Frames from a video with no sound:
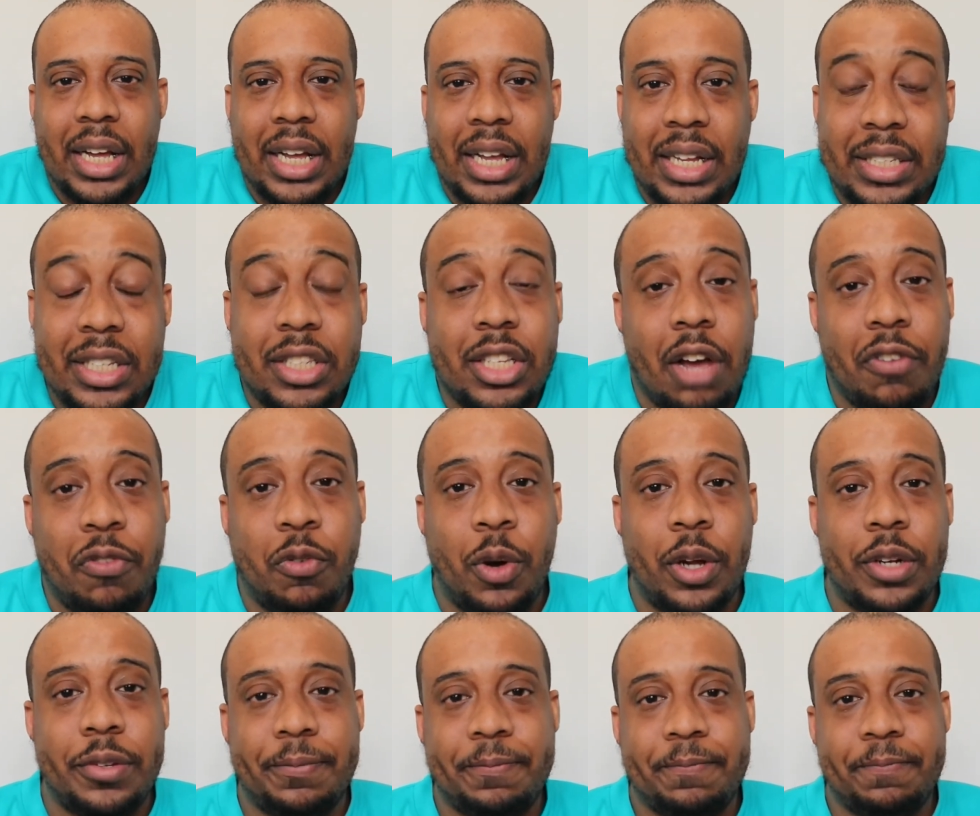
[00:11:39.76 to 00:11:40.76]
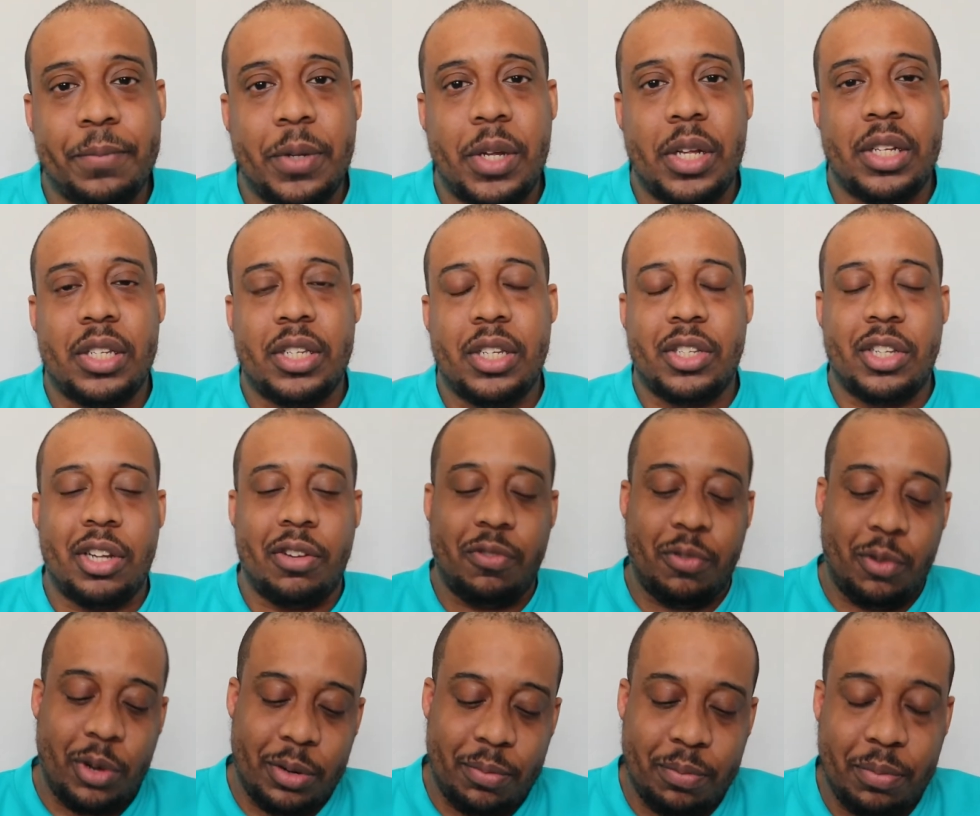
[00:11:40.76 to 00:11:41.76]
it's a tough one. It's a
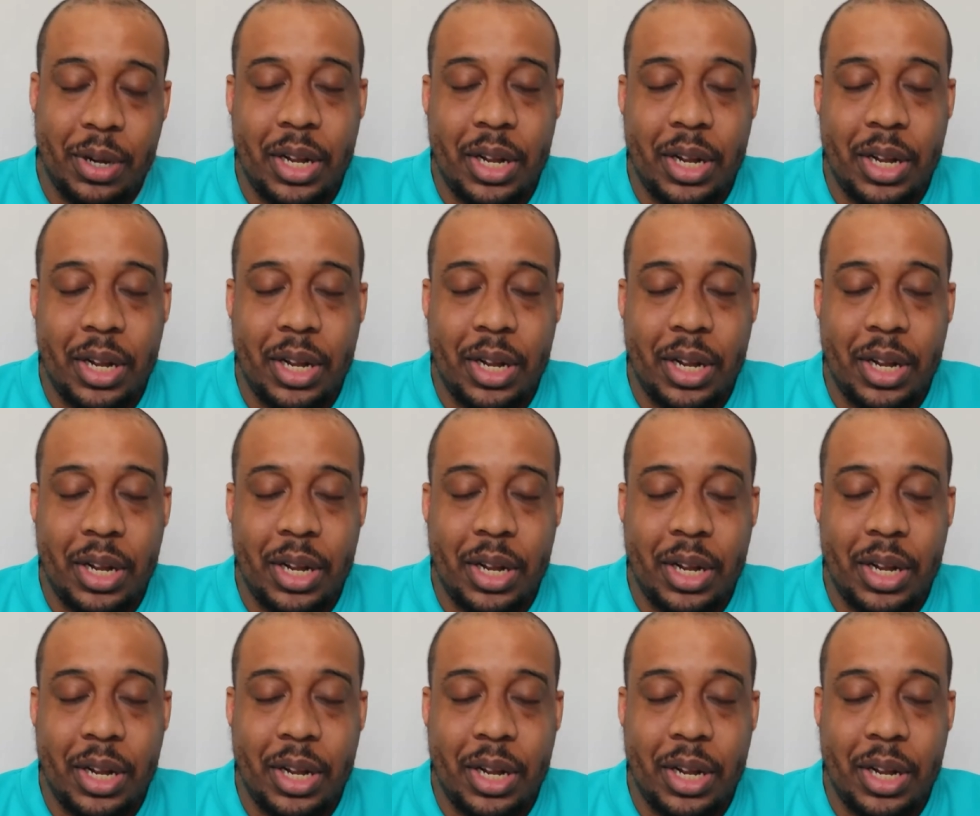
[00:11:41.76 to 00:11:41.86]
tough one.